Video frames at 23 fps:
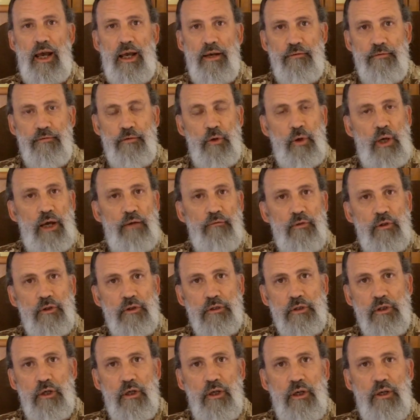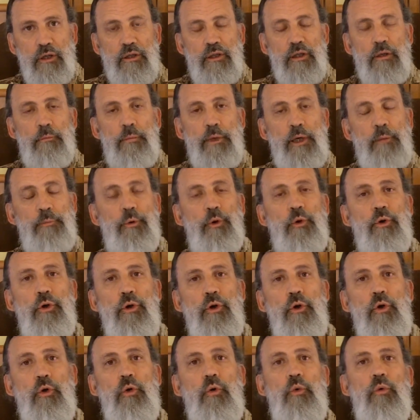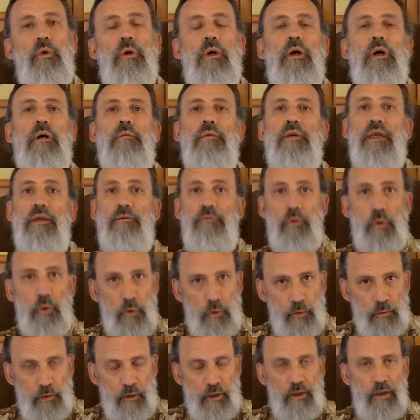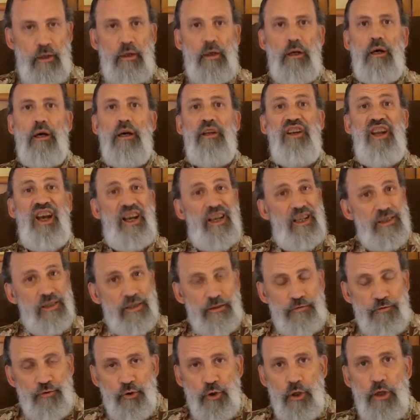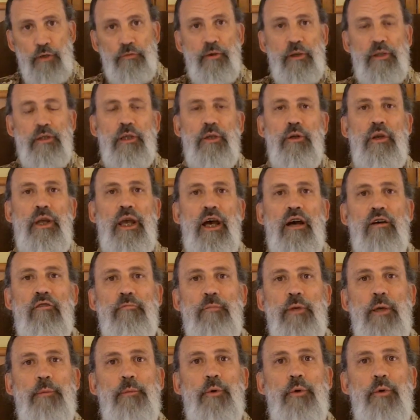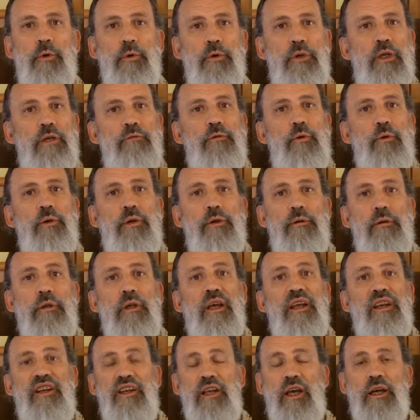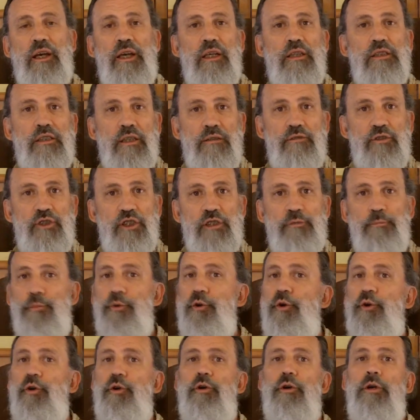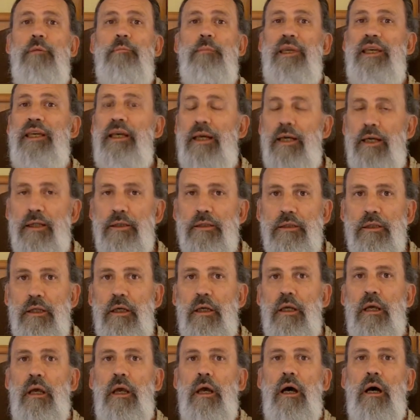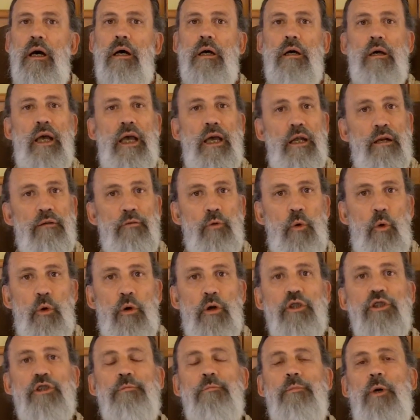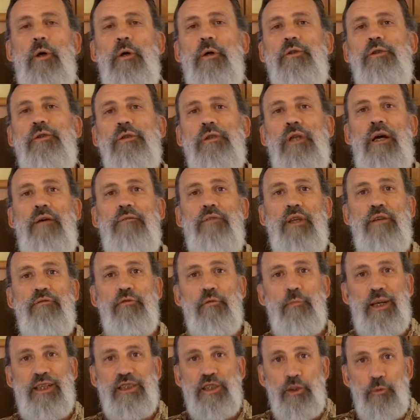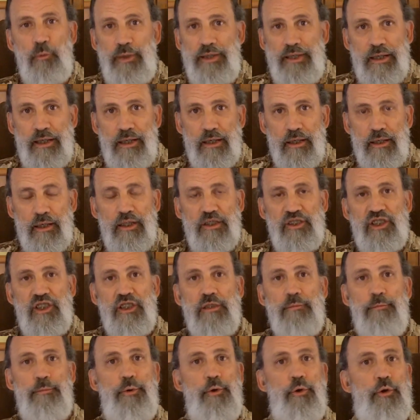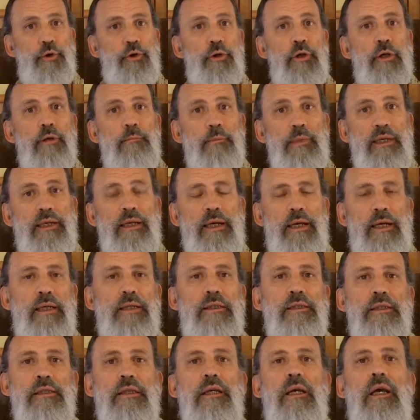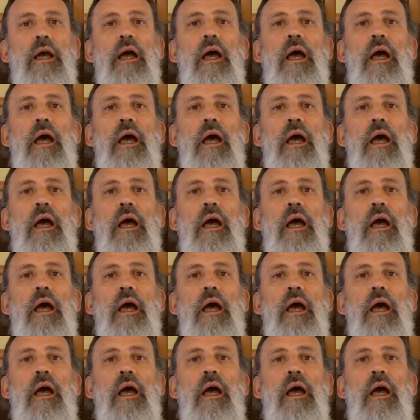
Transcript: life, you have this, the people who uh, give you uh, nuggets of truth, and then you have people who give you nuggets of just pure B S. Uh, and of course, most of the information we get is just pure B S.